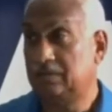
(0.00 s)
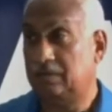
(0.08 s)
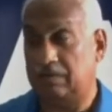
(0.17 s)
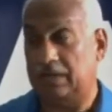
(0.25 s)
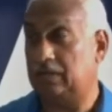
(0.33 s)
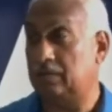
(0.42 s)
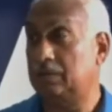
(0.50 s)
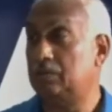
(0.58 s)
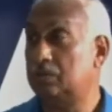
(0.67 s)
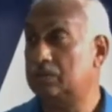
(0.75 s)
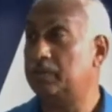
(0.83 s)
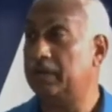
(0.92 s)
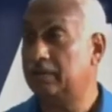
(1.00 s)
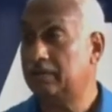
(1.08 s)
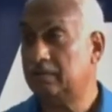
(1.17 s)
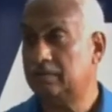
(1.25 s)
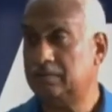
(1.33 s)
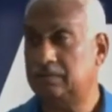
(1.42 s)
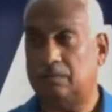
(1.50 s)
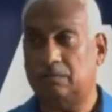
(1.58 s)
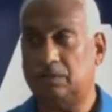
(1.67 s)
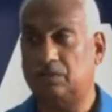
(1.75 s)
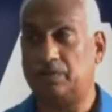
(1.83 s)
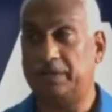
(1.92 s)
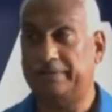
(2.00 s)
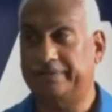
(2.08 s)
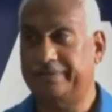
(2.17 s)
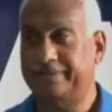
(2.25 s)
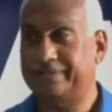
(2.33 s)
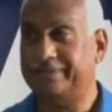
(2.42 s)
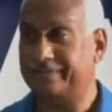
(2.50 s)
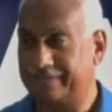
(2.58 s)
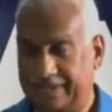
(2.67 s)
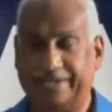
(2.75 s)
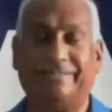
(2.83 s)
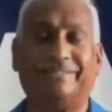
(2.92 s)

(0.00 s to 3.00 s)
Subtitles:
Right now it goes where? Down the drain. Right.